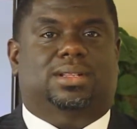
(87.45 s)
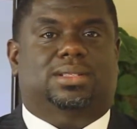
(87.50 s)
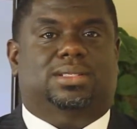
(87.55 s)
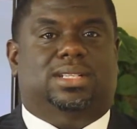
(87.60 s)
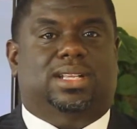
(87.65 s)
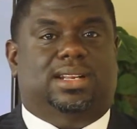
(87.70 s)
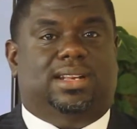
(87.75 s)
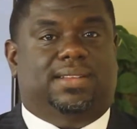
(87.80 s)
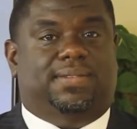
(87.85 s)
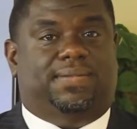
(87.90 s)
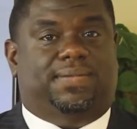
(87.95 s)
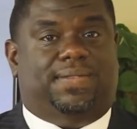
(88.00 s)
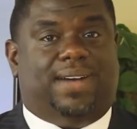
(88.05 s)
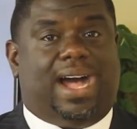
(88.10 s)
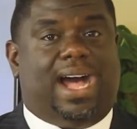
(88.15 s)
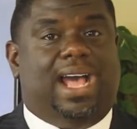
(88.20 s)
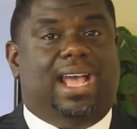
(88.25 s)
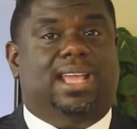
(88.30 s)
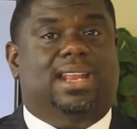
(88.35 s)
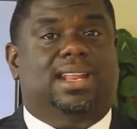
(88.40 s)
To
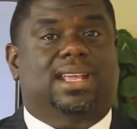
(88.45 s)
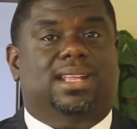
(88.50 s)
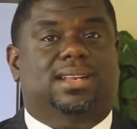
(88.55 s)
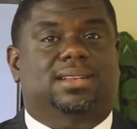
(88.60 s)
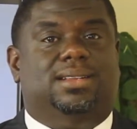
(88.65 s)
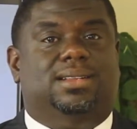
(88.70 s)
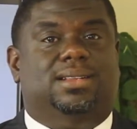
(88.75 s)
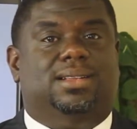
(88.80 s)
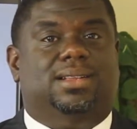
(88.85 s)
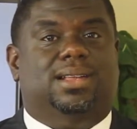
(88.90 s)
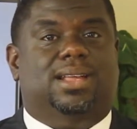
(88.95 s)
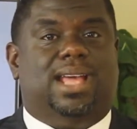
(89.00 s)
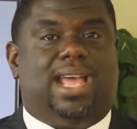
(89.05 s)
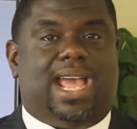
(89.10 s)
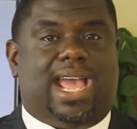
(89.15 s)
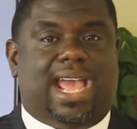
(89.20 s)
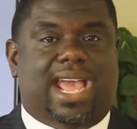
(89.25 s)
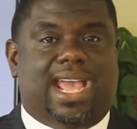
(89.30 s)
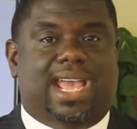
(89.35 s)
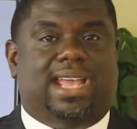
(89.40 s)
define it
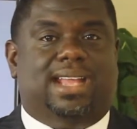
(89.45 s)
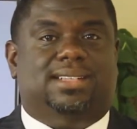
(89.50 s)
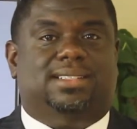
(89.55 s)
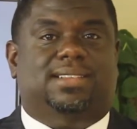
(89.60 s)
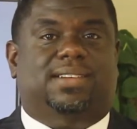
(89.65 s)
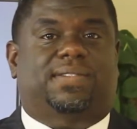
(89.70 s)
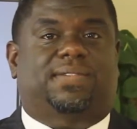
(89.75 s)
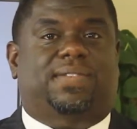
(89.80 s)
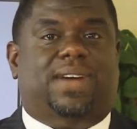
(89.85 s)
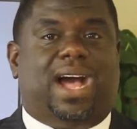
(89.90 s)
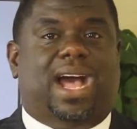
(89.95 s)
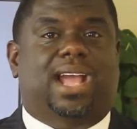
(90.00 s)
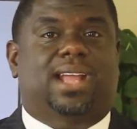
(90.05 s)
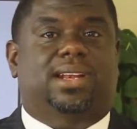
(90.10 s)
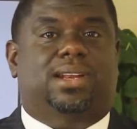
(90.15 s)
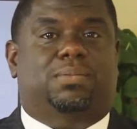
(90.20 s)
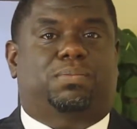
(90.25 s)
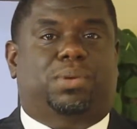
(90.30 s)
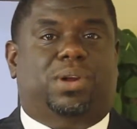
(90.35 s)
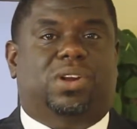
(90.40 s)
and to
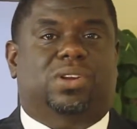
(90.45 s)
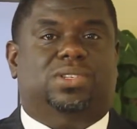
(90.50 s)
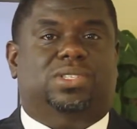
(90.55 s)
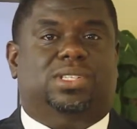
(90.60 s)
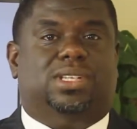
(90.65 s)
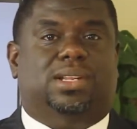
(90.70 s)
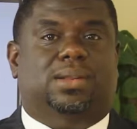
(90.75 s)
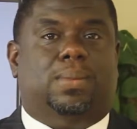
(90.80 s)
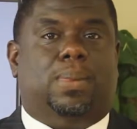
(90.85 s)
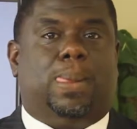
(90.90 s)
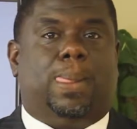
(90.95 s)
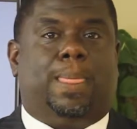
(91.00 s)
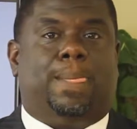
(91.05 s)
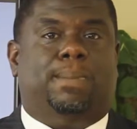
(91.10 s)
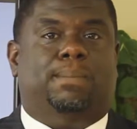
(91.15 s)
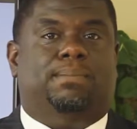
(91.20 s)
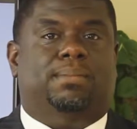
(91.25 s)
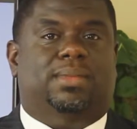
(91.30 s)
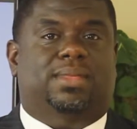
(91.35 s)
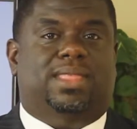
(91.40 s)
find a person
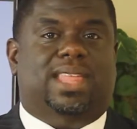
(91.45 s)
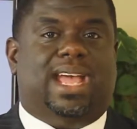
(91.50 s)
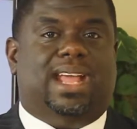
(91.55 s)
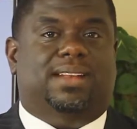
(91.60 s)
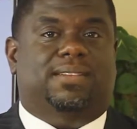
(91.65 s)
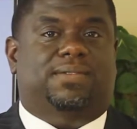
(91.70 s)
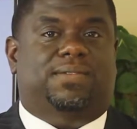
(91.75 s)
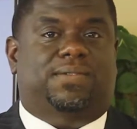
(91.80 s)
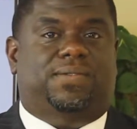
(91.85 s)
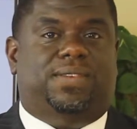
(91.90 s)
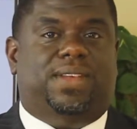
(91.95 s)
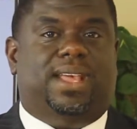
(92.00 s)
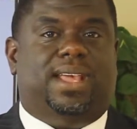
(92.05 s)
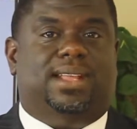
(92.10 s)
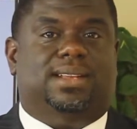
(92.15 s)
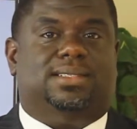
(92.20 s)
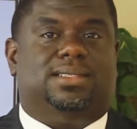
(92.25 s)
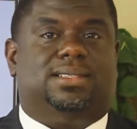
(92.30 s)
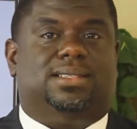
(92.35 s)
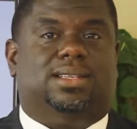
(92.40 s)
that
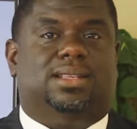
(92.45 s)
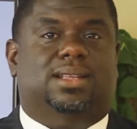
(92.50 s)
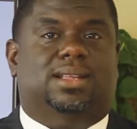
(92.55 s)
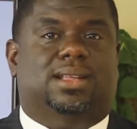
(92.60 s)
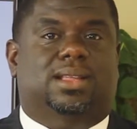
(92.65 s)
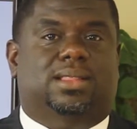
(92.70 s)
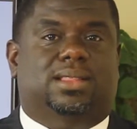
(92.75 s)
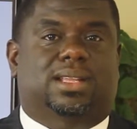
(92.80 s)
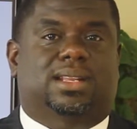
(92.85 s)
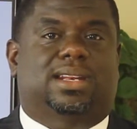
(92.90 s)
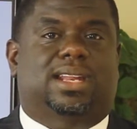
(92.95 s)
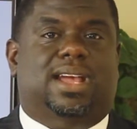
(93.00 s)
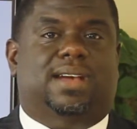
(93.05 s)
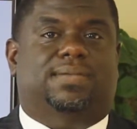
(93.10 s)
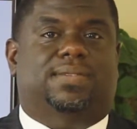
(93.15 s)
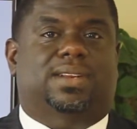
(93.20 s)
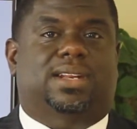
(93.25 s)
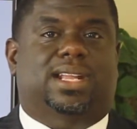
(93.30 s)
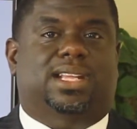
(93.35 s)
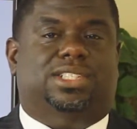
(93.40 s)
fits the
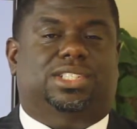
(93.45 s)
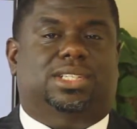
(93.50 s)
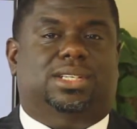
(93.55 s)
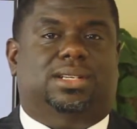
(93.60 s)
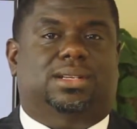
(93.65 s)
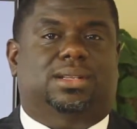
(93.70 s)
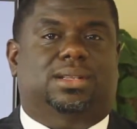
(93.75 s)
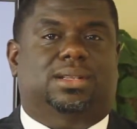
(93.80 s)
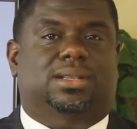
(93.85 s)
definition.